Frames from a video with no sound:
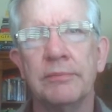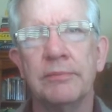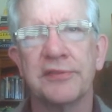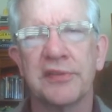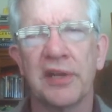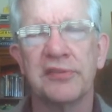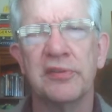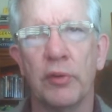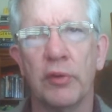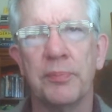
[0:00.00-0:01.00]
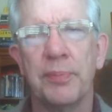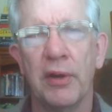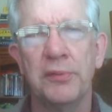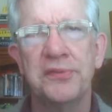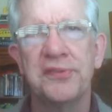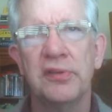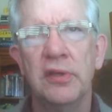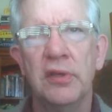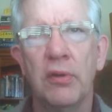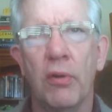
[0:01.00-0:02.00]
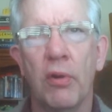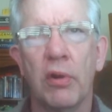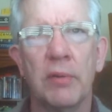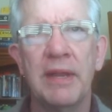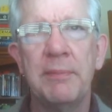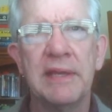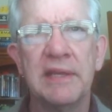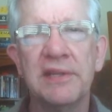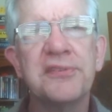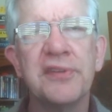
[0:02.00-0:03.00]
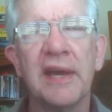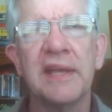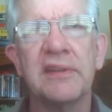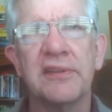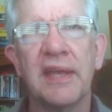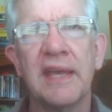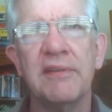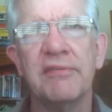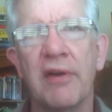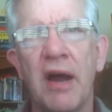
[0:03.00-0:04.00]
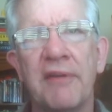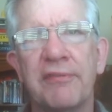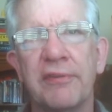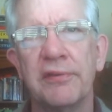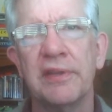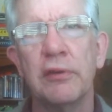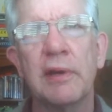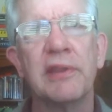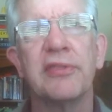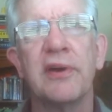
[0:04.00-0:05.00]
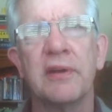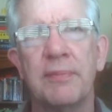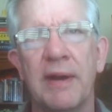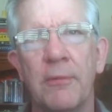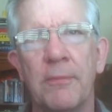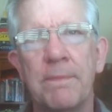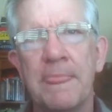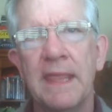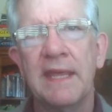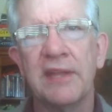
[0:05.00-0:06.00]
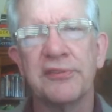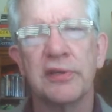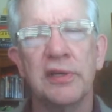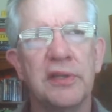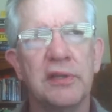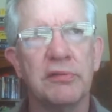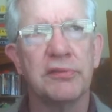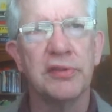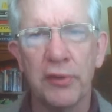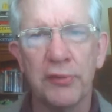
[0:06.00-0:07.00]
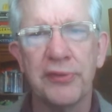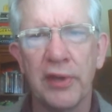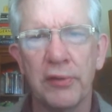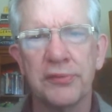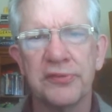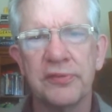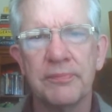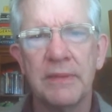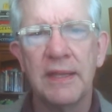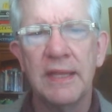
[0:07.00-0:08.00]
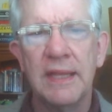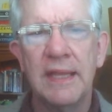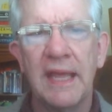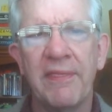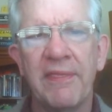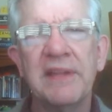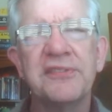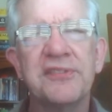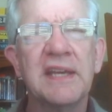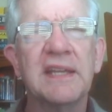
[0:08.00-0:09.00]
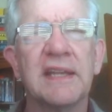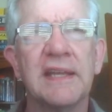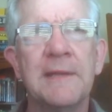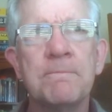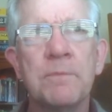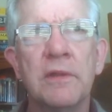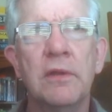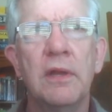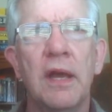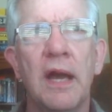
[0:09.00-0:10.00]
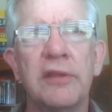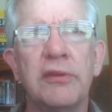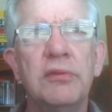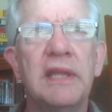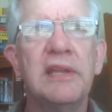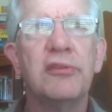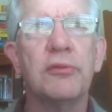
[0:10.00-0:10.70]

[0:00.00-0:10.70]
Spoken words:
discussion board post, or maybe an insight that they've offered that you hadn't thought about. It's good to note those. And then secondly, you need